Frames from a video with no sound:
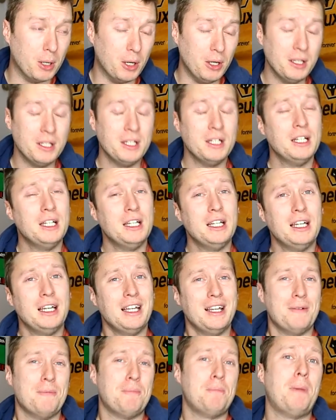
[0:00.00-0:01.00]
but
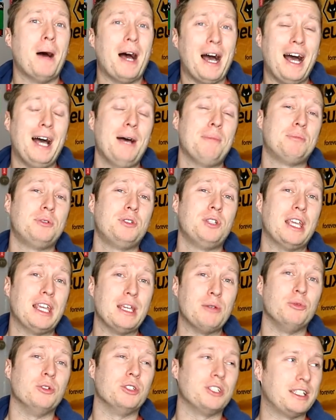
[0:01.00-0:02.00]
perhaps
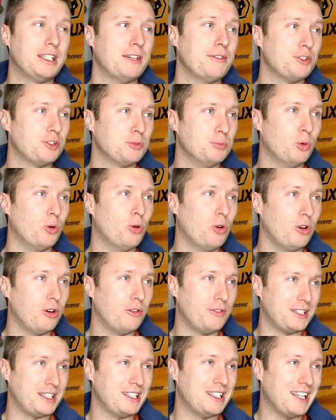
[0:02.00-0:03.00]
it would give us
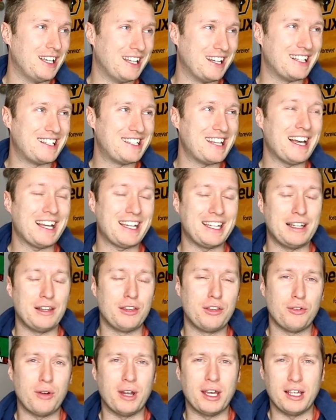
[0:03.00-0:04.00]
more of an
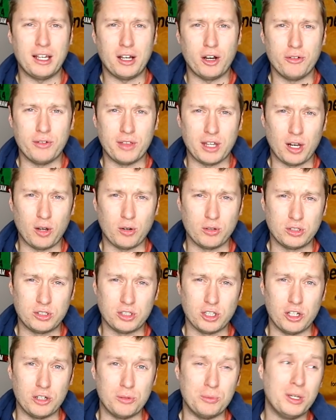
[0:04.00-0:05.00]
attacking threat over the
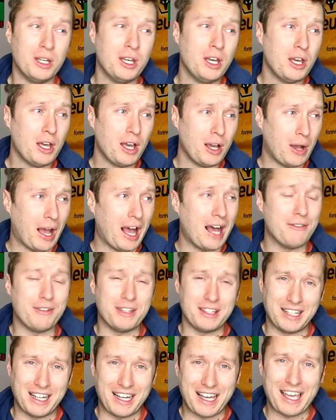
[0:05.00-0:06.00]
long term,
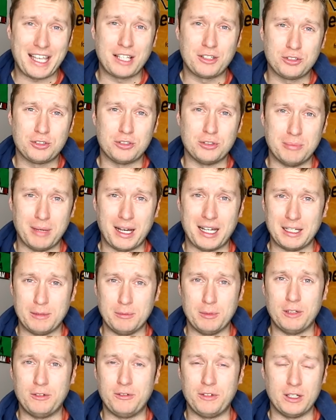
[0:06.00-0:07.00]
having that extra
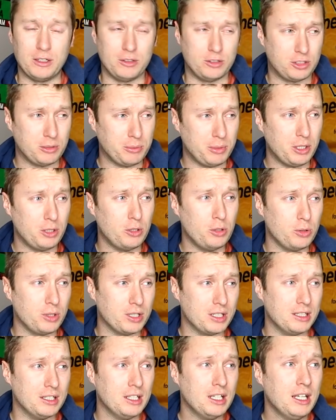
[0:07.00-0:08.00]
man in midfield, somebody
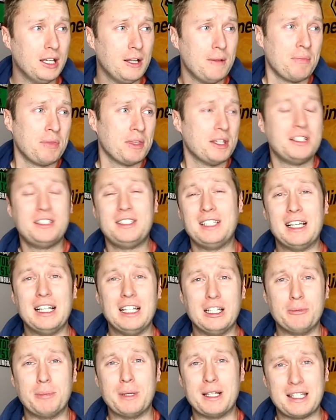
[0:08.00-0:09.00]
who can
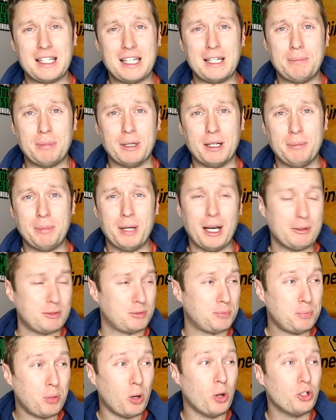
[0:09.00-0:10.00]
sit a little bit deeper,
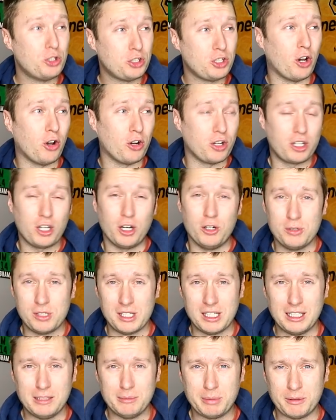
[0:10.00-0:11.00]
perhaps push Connor
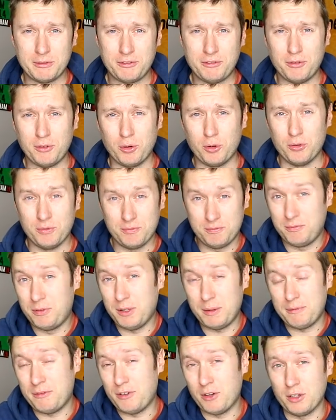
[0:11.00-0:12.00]
Cody a little bit
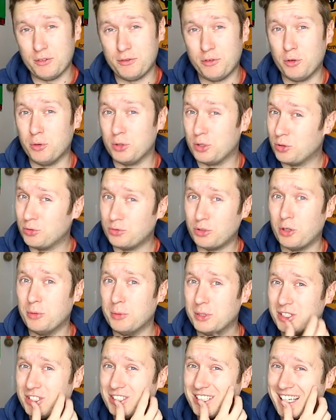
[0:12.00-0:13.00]
further forward, or
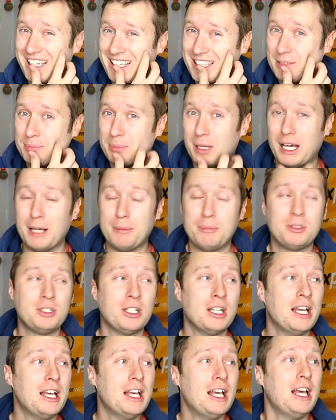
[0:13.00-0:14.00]
Roman Saiss
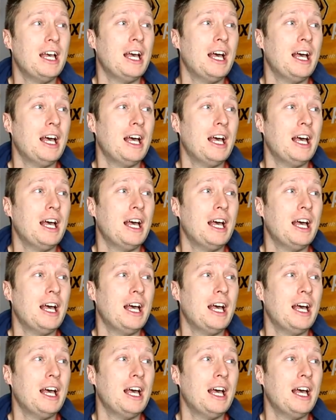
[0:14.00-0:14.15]
perhaps,